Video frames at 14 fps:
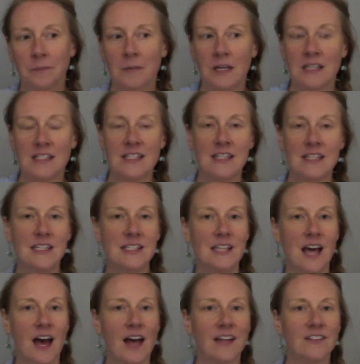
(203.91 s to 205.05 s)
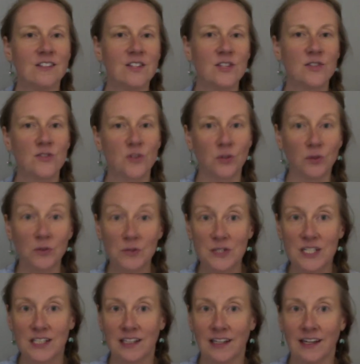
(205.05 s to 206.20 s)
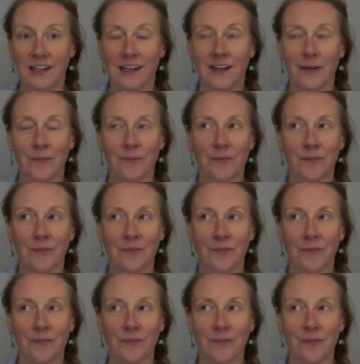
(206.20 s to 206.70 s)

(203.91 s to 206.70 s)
it's this uncertainty